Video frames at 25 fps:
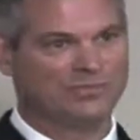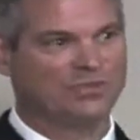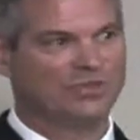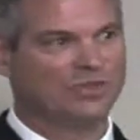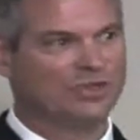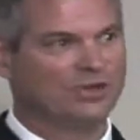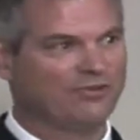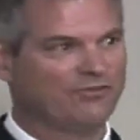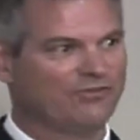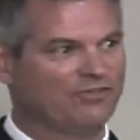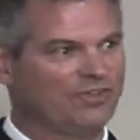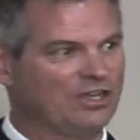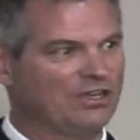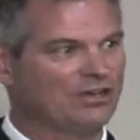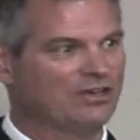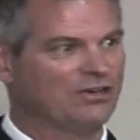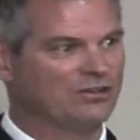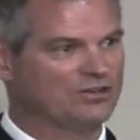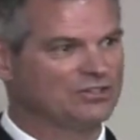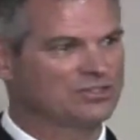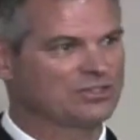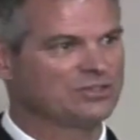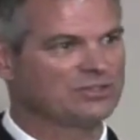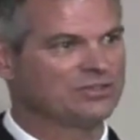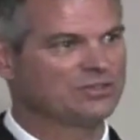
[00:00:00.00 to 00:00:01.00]
their
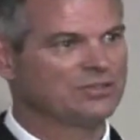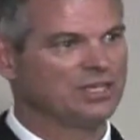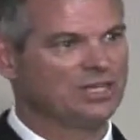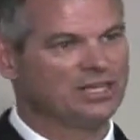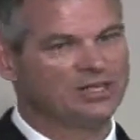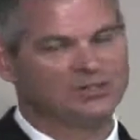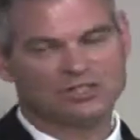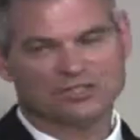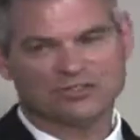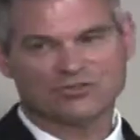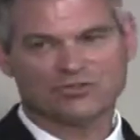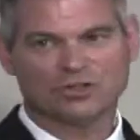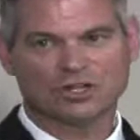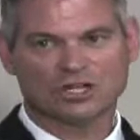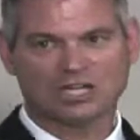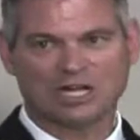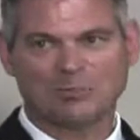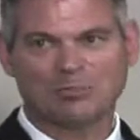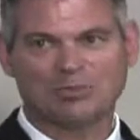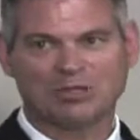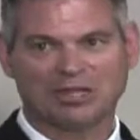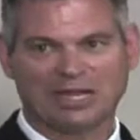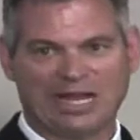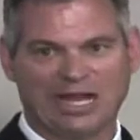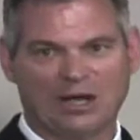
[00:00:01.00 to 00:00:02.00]
fingers, and just for a
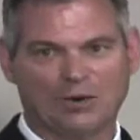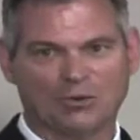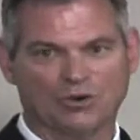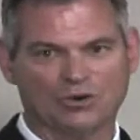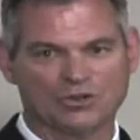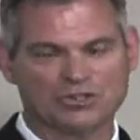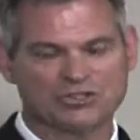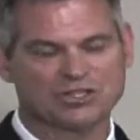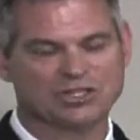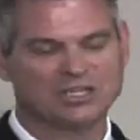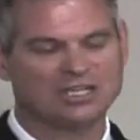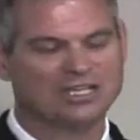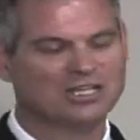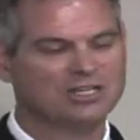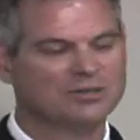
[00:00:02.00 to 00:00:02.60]
couple hours.